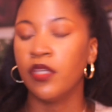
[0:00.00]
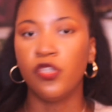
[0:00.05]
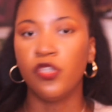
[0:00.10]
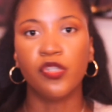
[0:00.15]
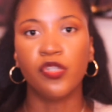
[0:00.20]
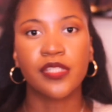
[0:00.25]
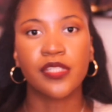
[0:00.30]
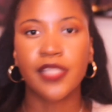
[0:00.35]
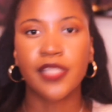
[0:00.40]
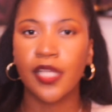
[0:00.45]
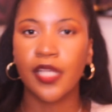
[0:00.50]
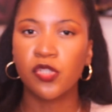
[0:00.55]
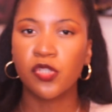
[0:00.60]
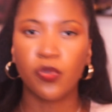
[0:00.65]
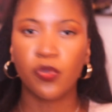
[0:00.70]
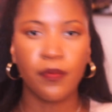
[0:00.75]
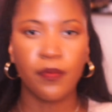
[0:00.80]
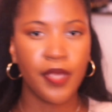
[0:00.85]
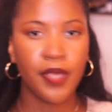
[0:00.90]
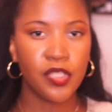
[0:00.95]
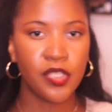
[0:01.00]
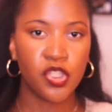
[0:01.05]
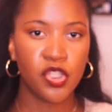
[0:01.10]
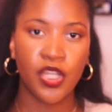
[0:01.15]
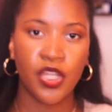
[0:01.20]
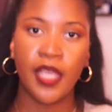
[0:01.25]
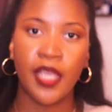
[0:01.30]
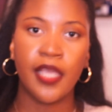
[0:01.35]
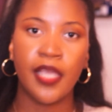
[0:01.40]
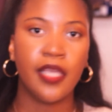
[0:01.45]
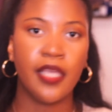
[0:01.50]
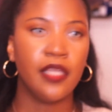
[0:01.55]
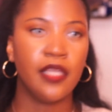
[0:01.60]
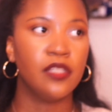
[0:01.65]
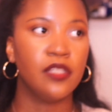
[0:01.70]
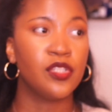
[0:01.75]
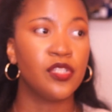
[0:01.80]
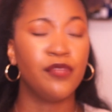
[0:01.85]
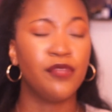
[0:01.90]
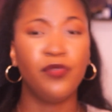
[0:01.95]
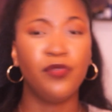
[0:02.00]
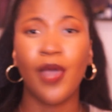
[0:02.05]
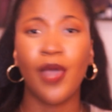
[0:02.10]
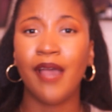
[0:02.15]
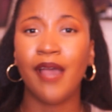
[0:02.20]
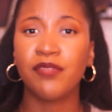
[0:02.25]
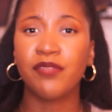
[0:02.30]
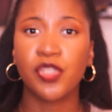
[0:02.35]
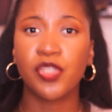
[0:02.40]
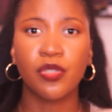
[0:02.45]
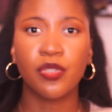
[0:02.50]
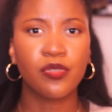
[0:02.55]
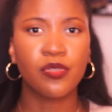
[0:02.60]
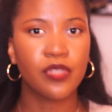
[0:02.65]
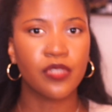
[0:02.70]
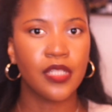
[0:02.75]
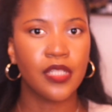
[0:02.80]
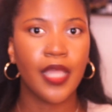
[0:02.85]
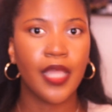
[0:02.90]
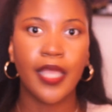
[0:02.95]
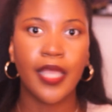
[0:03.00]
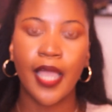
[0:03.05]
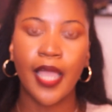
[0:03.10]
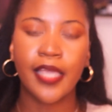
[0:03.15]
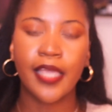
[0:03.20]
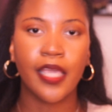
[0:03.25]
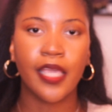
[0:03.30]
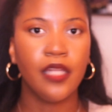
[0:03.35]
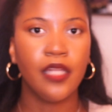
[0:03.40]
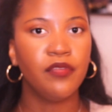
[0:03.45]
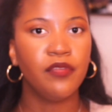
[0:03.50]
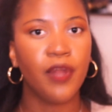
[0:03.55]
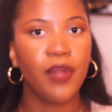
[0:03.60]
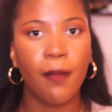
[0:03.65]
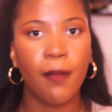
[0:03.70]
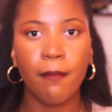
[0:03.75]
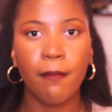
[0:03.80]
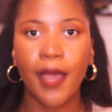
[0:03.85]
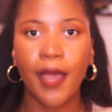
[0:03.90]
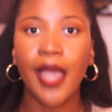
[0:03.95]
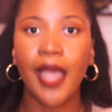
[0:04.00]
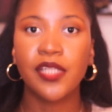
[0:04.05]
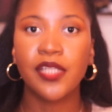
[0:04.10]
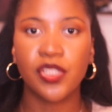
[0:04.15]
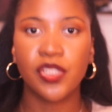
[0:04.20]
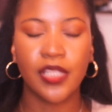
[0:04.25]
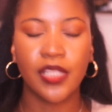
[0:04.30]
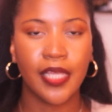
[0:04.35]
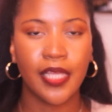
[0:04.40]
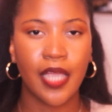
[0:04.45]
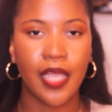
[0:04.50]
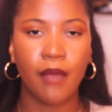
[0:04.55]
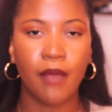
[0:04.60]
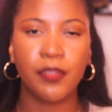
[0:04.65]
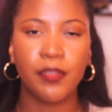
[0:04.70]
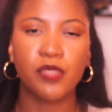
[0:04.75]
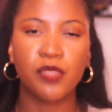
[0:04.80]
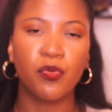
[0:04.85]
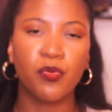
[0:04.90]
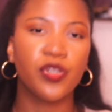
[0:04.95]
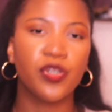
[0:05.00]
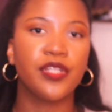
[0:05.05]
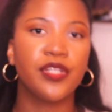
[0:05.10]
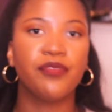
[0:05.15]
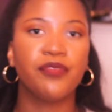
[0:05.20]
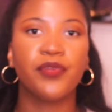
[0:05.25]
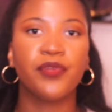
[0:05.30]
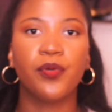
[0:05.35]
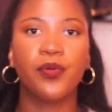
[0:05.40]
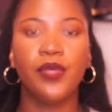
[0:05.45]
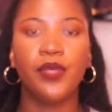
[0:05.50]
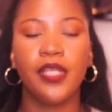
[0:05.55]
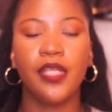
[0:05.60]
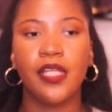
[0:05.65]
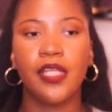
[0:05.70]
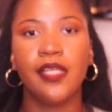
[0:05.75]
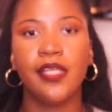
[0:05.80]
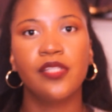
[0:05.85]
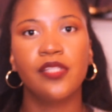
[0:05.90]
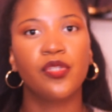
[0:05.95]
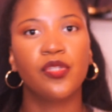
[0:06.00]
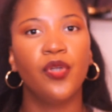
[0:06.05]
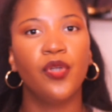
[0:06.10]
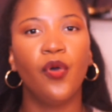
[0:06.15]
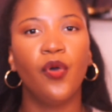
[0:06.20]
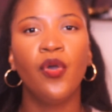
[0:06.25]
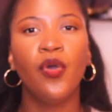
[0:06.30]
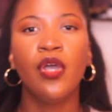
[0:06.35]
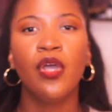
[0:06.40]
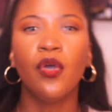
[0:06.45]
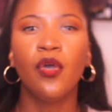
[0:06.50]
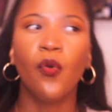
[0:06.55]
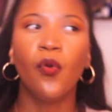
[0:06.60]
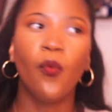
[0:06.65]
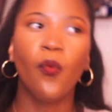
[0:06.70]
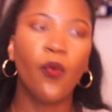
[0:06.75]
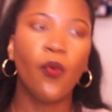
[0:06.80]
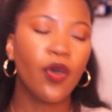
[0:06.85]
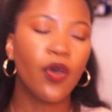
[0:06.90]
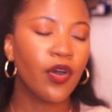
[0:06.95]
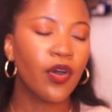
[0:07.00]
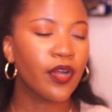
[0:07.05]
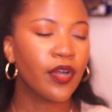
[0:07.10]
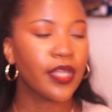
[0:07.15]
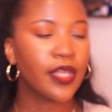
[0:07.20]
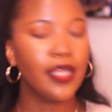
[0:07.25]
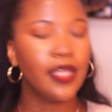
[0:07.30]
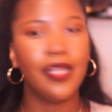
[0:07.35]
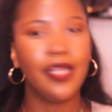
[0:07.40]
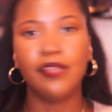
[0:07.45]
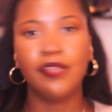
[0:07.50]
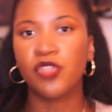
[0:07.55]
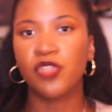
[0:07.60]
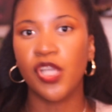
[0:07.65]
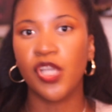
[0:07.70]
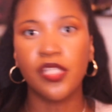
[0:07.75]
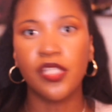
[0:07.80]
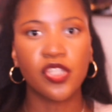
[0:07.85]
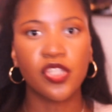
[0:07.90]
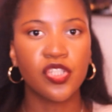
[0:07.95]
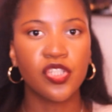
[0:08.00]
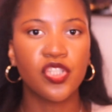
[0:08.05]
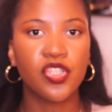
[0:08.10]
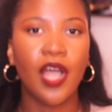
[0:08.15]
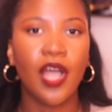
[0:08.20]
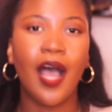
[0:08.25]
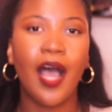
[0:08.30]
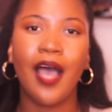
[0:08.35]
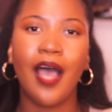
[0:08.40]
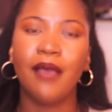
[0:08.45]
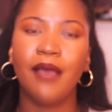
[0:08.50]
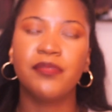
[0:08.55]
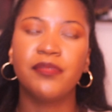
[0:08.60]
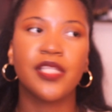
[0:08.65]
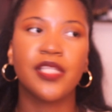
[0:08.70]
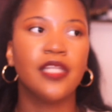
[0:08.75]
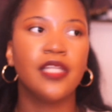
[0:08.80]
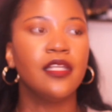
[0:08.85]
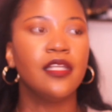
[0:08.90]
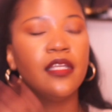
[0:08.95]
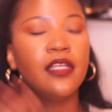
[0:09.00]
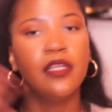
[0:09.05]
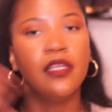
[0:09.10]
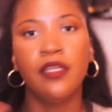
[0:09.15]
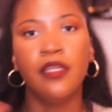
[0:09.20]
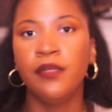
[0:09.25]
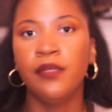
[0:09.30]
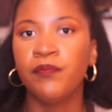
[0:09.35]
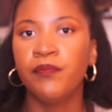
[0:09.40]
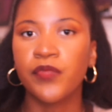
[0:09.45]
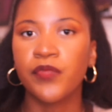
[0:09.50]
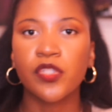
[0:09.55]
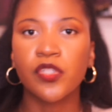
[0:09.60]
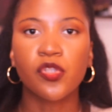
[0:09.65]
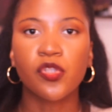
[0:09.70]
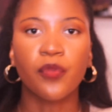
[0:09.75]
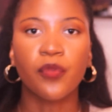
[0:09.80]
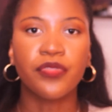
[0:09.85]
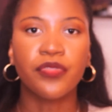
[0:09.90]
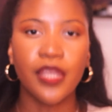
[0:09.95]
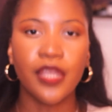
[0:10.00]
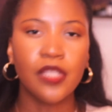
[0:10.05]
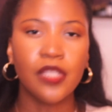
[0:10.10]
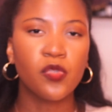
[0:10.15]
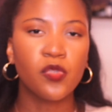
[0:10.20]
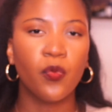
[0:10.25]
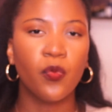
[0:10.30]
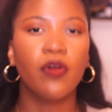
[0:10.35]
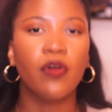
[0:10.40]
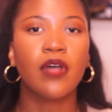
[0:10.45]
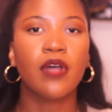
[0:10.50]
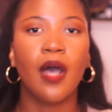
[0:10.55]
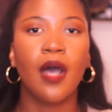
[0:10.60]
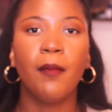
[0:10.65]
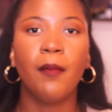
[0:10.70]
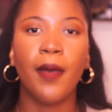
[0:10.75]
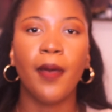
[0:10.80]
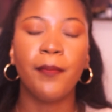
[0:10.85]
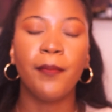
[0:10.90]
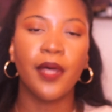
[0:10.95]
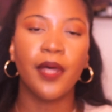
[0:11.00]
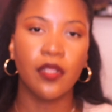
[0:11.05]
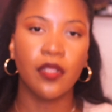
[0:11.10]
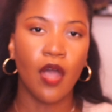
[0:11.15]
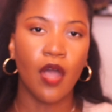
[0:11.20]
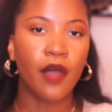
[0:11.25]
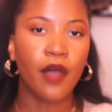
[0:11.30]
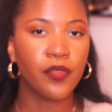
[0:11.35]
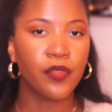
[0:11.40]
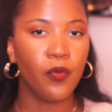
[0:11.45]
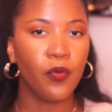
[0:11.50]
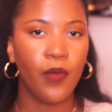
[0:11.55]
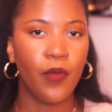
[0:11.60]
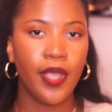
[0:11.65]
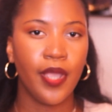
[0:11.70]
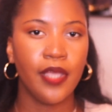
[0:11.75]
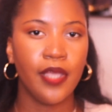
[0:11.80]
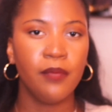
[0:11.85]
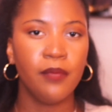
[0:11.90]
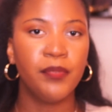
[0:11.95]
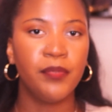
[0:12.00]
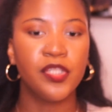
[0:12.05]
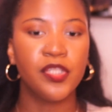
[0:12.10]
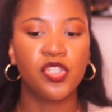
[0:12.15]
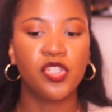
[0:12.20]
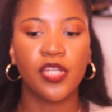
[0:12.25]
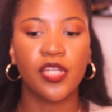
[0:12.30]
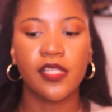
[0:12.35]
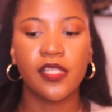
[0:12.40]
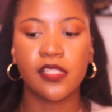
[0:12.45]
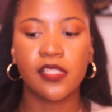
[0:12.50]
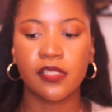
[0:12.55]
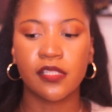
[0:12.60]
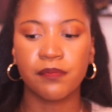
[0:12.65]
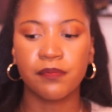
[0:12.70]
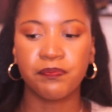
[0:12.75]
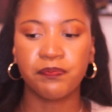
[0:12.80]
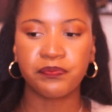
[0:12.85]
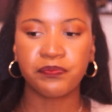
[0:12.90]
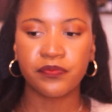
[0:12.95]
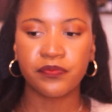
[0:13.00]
Your schedule may change. If you have children, like, I can't even imagine, like, how much more difficult it is, you know, work and changing jobs. And so things will come up along the way, but just